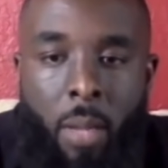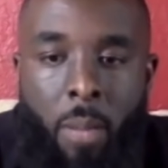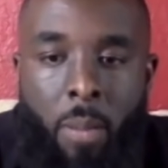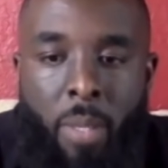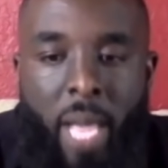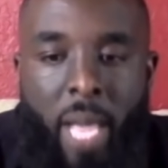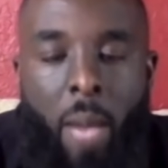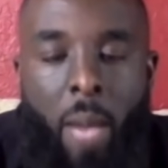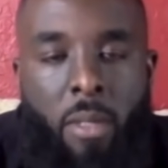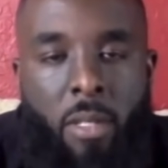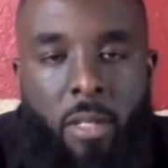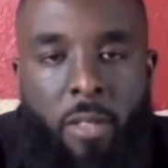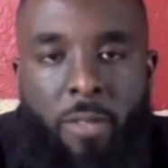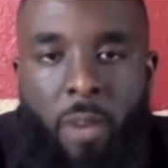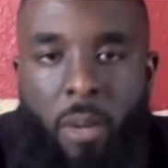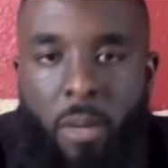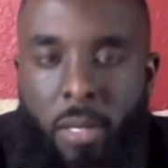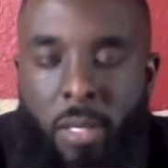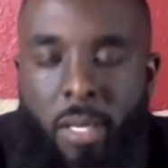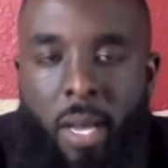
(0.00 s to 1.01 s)
But that was the
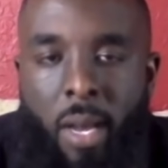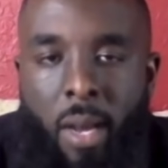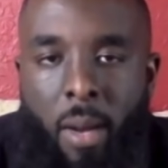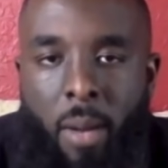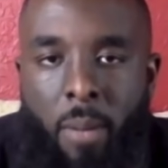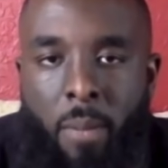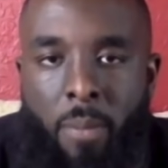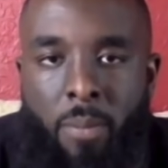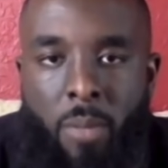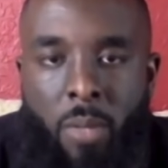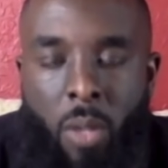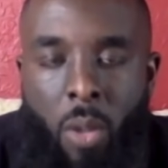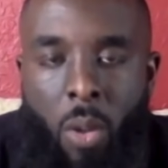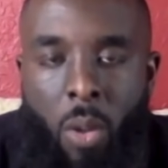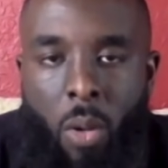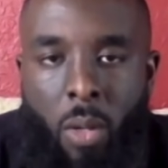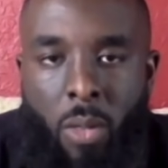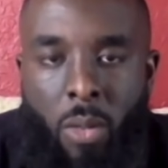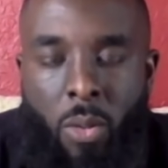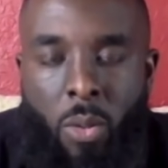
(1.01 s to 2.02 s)
first time
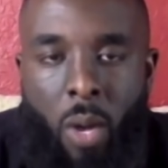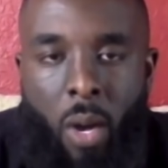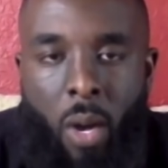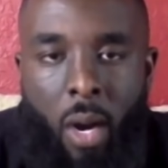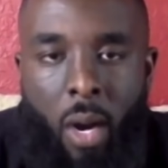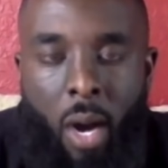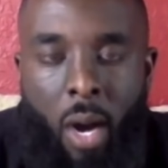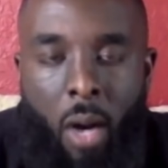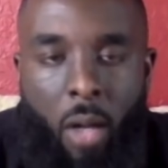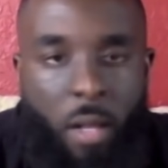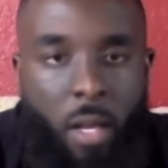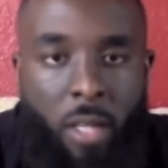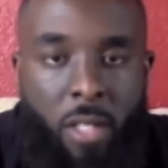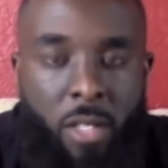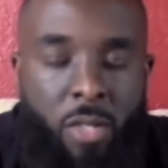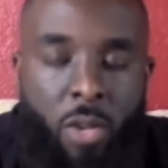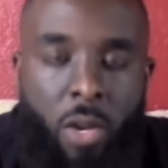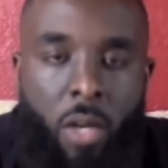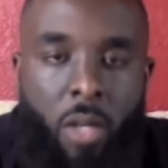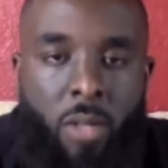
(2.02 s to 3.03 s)
going through all our
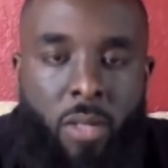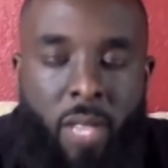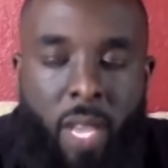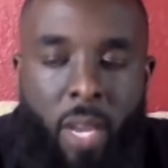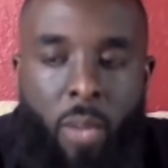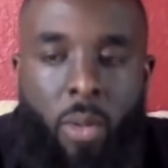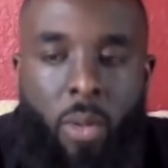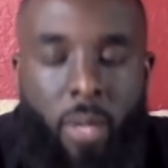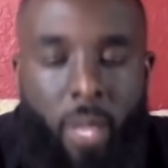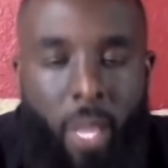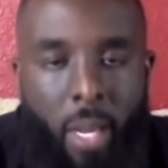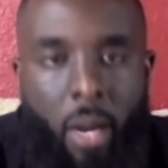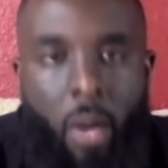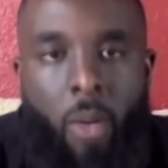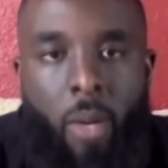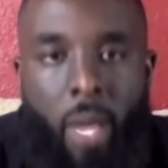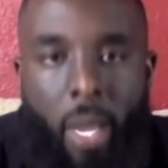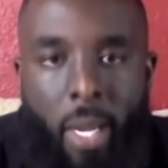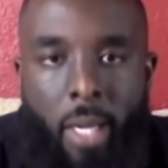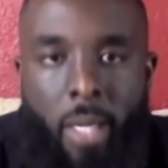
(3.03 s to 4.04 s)
struggles that we were like,
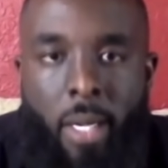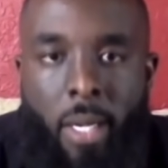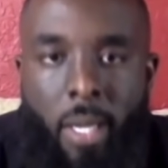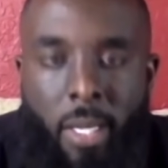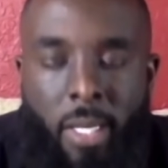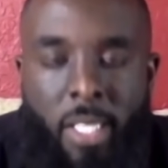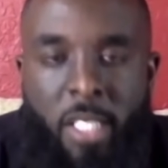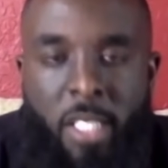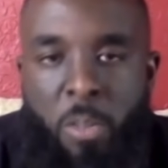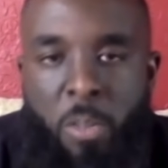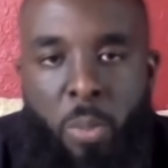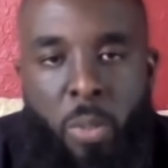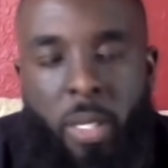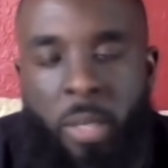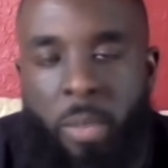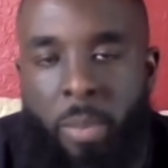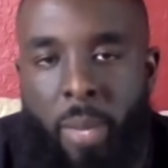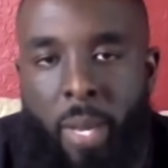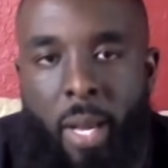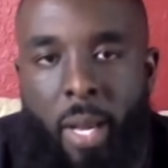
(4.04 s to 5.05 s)
okay, this is
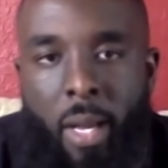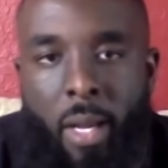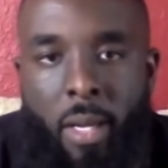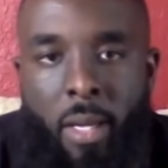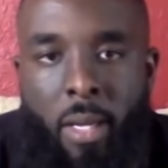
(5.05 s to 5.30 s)
pretty bad.